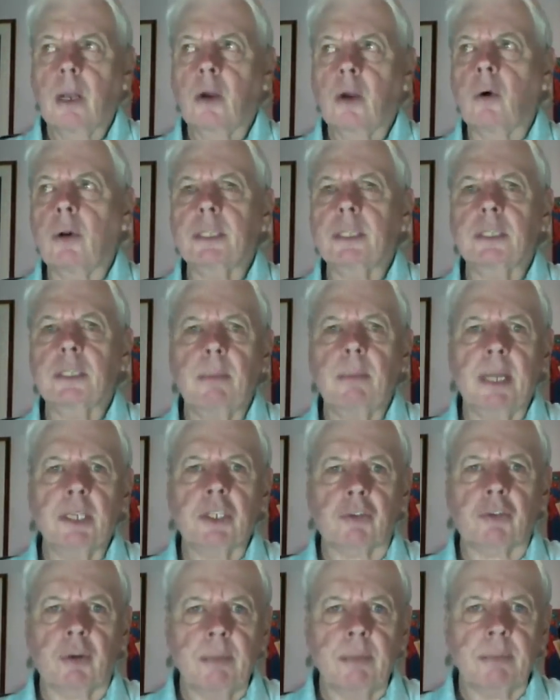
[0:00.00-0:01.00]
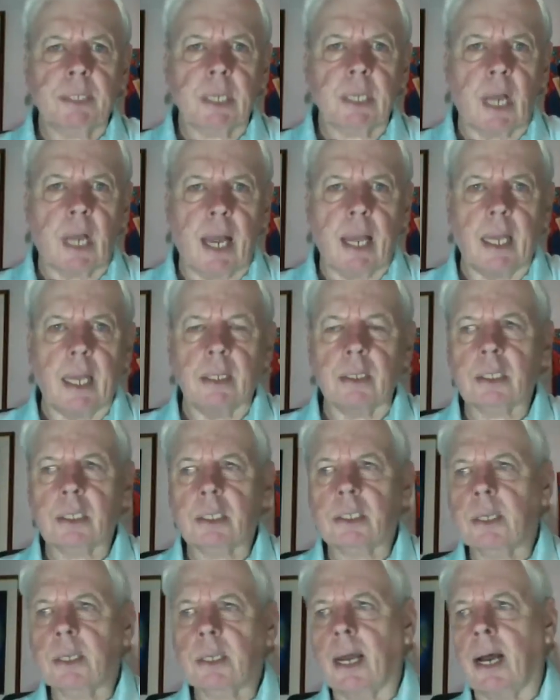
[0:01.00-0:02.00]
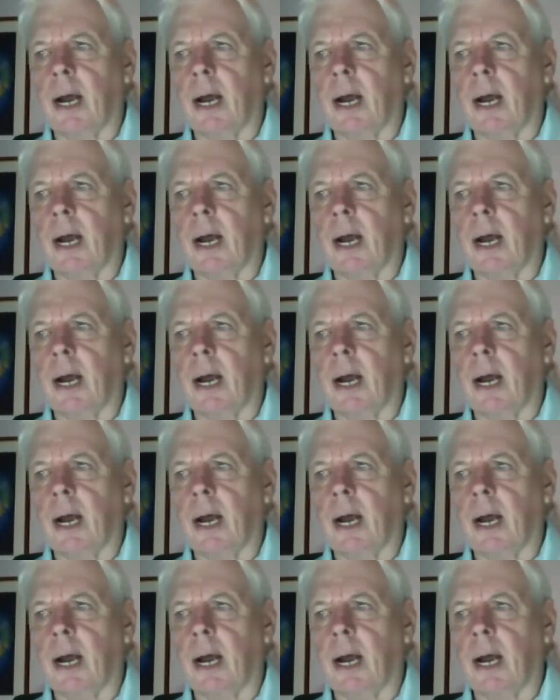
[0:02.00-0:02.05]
According to mainstream science,